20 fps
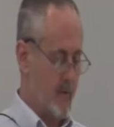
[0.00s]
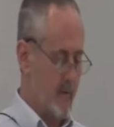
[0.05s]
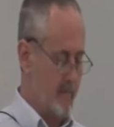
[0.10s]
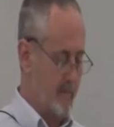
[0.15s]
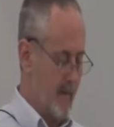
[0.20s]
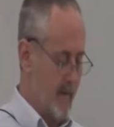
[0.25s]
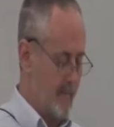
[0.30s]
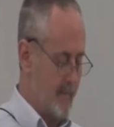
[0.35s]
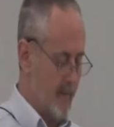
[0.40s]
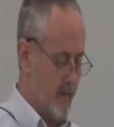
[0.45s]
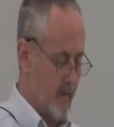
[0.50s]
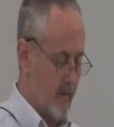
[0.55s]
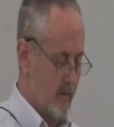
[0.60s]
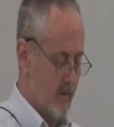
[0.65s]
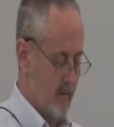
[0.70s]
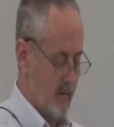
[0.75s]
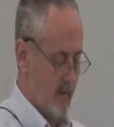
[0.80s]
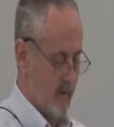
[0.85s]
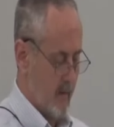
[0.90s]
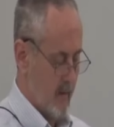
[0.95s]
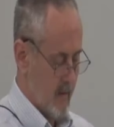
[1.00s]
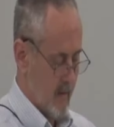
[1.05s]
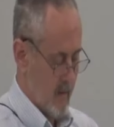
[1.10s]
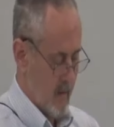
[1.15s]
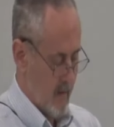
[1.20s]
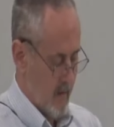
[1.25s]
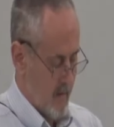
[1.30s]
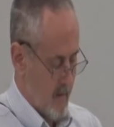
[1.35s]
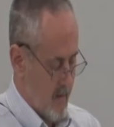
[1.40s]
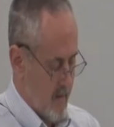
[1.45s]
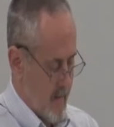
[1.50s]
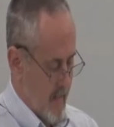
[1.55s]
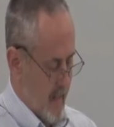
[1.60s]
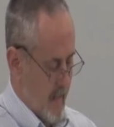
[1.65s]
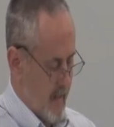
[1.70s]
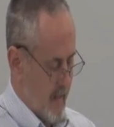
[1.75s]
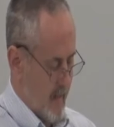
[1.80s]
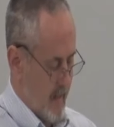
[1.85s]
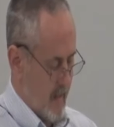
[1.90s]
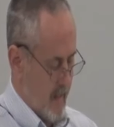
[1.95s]
remember
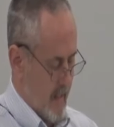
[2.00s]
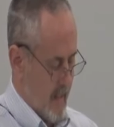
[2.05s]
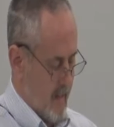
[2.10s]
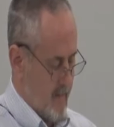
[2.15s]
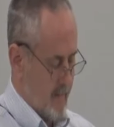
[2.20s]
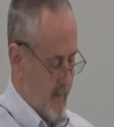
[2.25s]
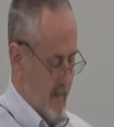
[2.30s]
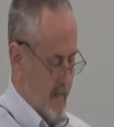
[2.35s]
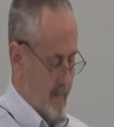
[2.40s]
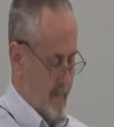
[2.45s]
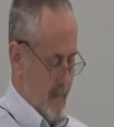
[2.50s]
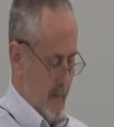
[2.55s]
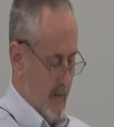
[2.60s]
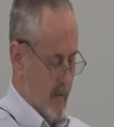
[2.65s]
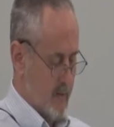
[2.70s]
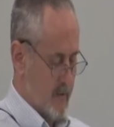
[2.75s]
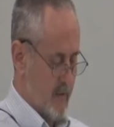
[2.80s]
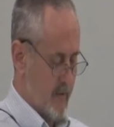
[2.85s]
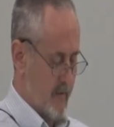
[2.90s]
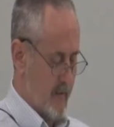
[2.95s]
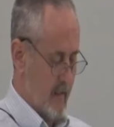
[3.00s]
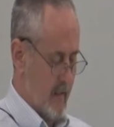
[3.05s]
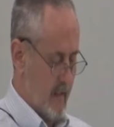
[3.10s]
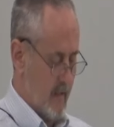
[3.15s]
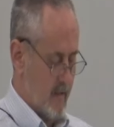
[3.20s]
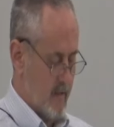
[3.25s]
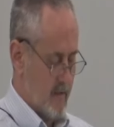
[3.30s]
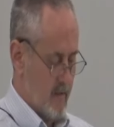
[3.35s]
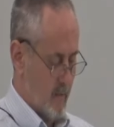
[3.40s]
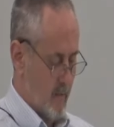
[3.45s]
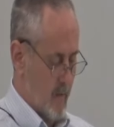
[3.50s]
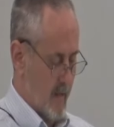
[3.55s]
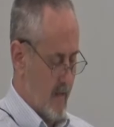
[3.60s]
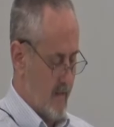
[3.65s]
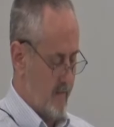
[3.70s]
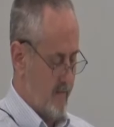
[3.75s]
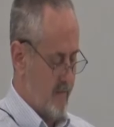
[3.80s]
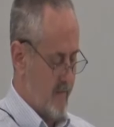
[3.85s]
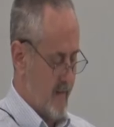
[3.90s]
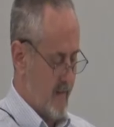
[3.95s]
that in many parts of the East, the
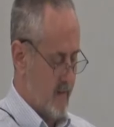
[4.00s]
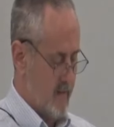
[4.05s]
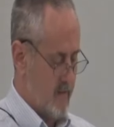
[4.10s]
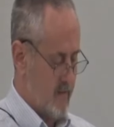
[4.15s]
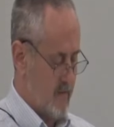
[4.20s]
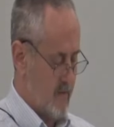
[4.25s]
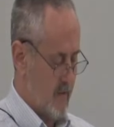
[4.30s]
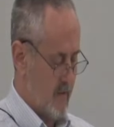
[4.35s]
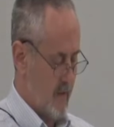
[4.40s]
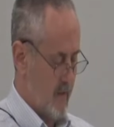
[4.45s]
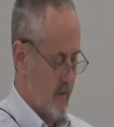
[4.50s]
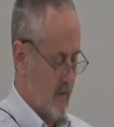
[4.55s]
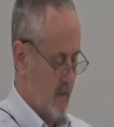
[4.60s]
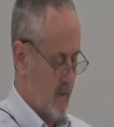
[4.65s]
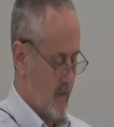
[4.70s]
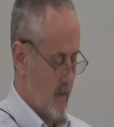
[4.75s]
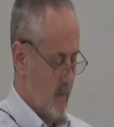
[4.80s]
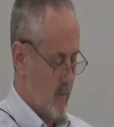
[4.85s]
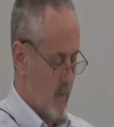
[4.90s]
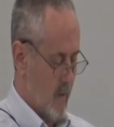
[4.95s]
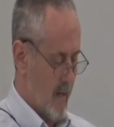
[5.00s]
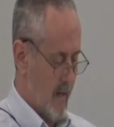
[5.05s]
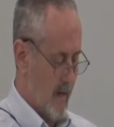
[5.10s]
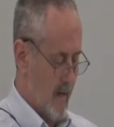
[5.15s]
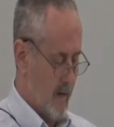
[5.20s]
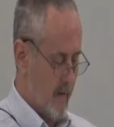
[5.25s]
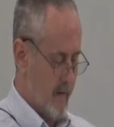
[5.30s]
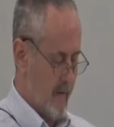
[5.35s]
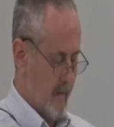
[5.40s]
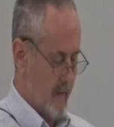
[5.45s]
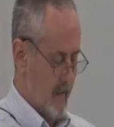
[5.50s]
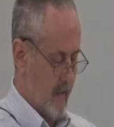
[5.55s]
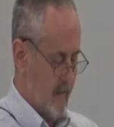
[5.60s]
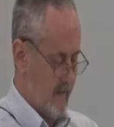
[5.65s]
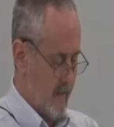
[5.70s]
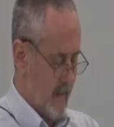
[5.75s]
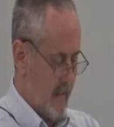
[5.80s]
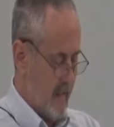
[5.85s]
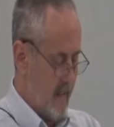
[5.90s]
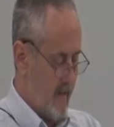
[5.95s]
wedding feasts were held in
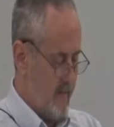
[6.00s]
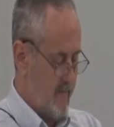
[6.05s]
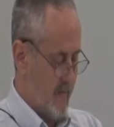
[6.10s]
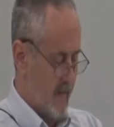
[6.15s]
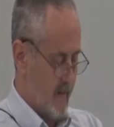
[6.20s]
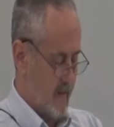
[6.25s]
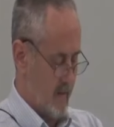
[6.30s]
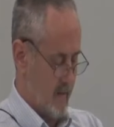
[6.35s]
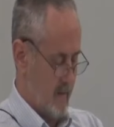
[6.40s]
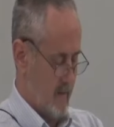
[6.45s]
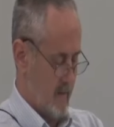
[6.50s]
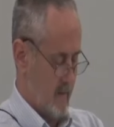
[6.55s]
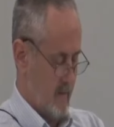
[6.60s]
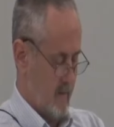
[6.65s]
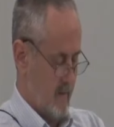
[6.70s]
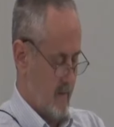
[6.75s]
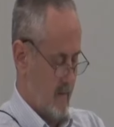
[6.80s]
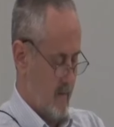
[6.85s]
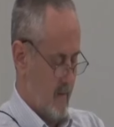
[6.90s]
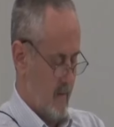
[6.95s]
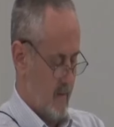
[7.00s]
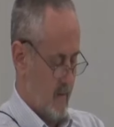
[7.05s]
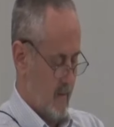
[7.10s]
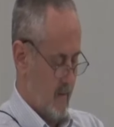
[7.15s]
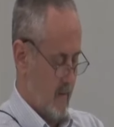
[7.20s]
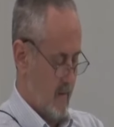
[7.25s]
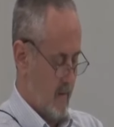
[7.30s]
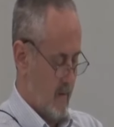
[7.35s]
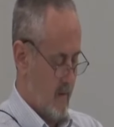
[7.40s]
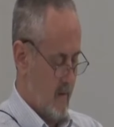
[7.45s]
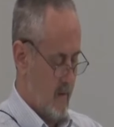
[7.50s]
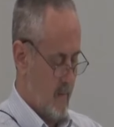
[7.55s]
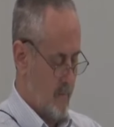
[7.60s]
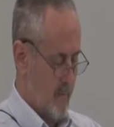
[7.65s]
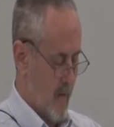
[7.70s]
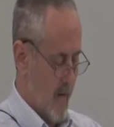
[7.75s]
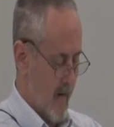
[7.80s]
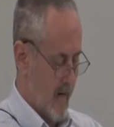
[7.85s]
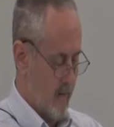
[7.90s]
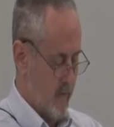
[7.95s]
the evening. The
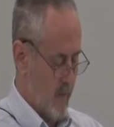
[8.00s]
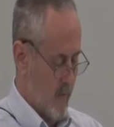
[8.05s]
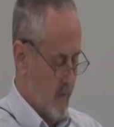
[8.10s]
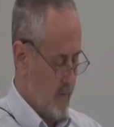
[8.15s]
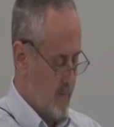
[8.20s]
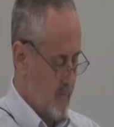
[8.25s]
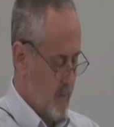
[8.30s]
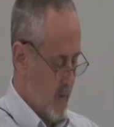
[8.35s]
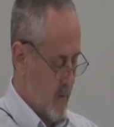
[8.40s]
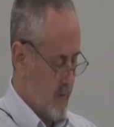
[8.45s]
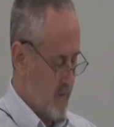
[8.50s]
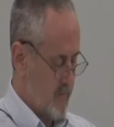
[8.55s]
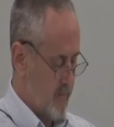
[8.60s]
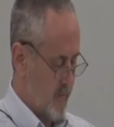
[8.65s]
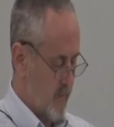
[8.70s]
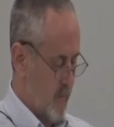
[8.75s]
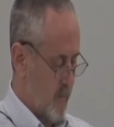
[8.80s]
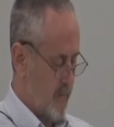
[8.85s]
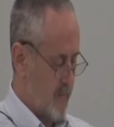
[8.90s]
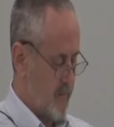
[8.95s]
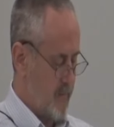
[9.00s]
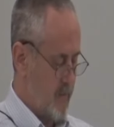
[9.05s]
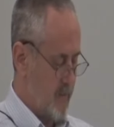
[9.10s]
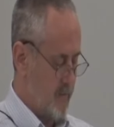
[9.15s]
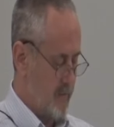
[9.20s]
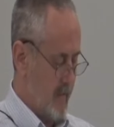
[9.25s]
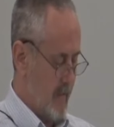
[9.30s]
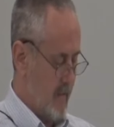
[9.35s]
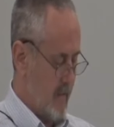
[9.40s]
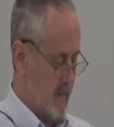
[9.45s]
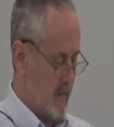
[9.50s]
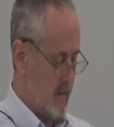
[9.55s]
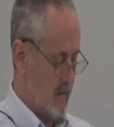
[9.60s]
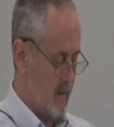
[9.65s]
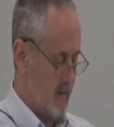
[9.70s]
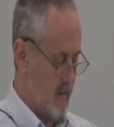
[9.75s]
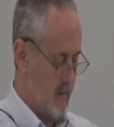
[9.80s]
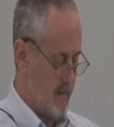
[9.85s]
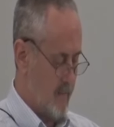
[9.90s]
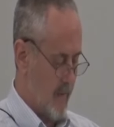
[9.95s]
bridegroom goes forth to meet
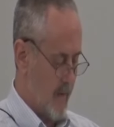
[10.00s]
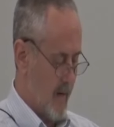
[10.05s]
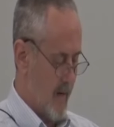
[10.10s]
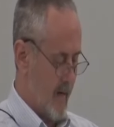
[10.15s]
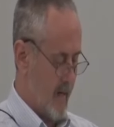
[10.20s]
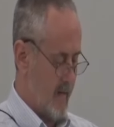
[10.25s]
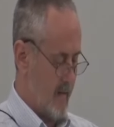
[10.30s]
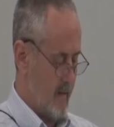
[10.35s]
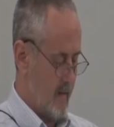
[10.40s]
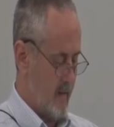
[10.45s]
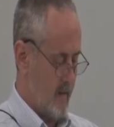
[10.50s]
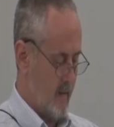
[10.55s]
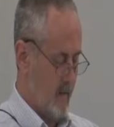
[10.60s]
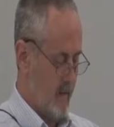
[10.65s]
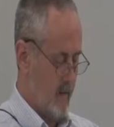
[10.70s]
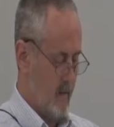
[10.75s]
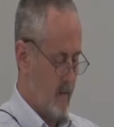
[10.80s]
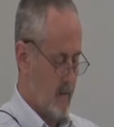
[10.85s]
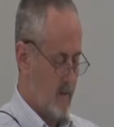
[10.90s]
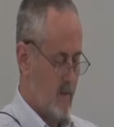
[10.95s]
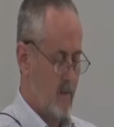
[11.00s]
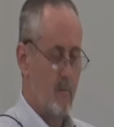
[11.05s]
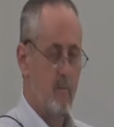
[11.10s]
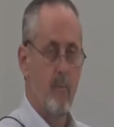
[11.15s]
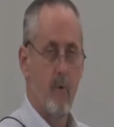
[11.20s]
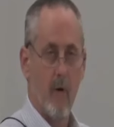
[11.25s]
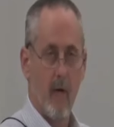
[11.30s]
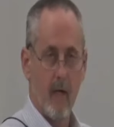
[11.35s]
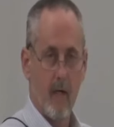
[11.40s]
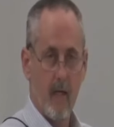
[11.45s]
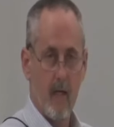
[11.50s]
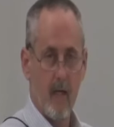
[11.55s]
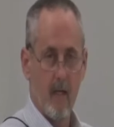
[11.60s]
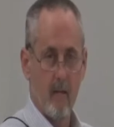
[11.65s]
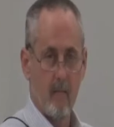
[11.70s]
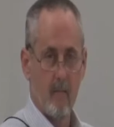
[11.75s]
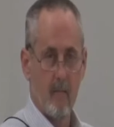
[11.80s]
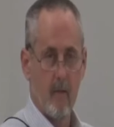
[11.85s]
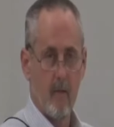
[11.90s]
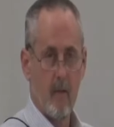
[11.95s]
the bride to bring
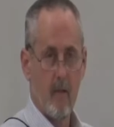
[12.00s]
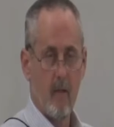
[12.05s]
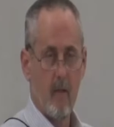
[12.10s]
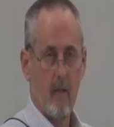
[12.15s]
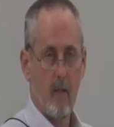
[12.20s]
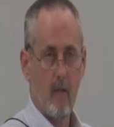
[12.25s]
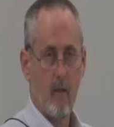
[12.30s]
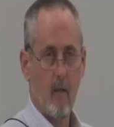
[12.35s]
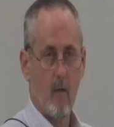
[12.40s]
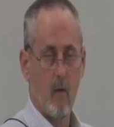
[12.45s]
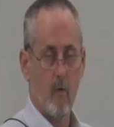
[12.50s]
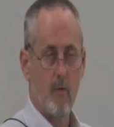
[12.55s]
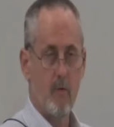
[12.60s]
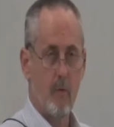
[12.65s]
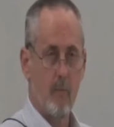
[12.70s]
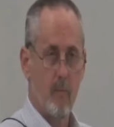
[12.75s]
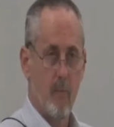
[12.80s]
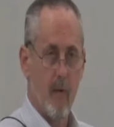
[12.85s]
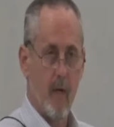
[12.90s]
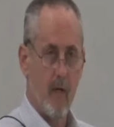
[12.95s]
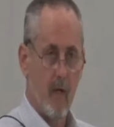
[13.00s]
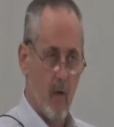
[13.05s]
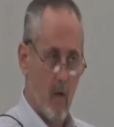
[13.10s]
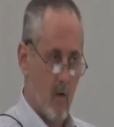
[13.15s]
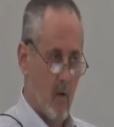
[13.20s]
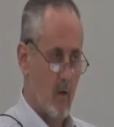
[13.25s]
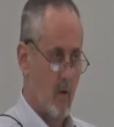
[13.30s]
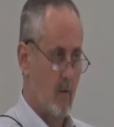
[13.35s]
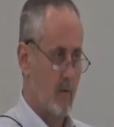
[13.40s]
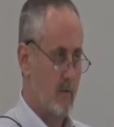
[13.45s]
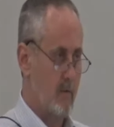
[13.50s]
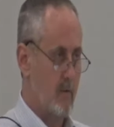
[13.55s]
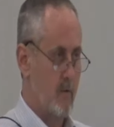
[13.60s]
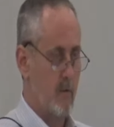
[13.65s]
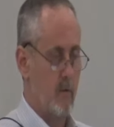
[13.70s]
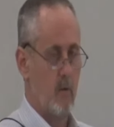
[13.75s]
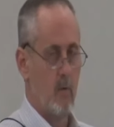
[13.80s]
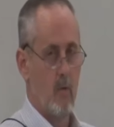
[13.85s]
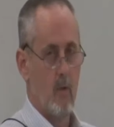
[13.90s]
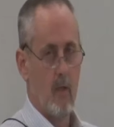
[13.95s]
him or to bring her
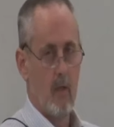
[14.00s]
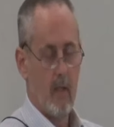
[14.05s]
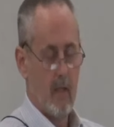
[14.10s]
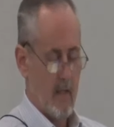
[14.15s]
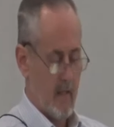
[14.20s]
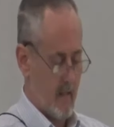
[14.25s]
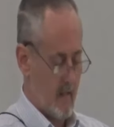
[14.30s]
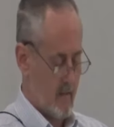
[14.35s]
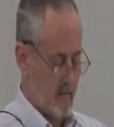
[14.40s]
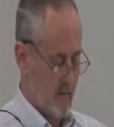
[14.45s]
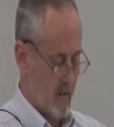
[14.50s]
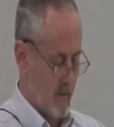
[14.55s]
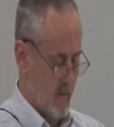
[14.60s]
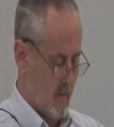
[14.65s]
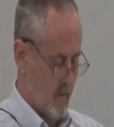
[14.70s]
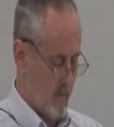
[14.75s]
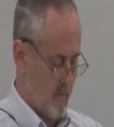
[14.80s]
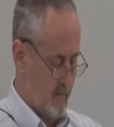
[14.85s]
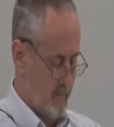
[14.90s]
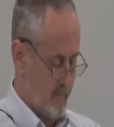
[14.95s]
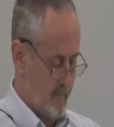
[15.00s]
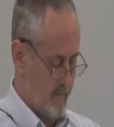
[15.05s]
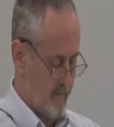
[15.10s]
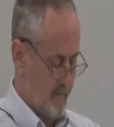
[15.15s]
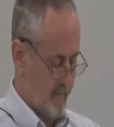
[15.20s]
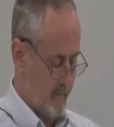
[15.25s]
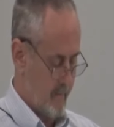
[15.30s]
to his home.